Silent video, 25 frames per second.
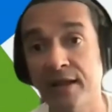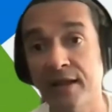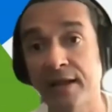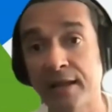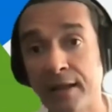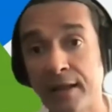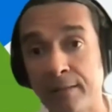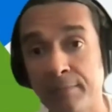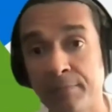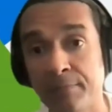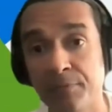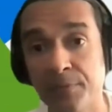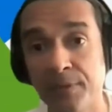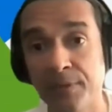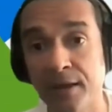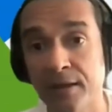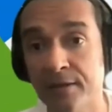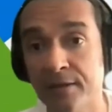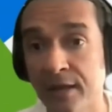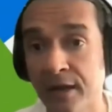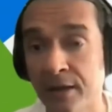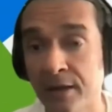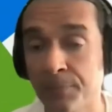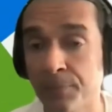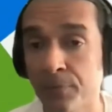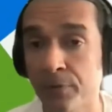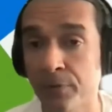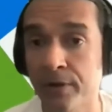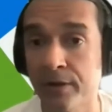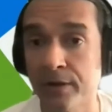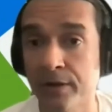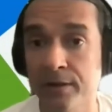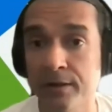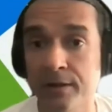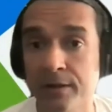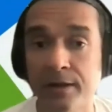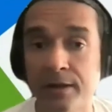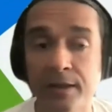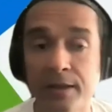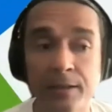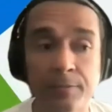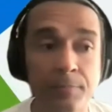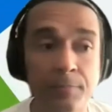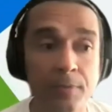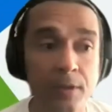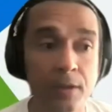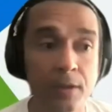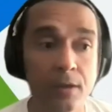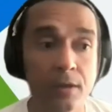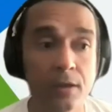that helped me at that point in time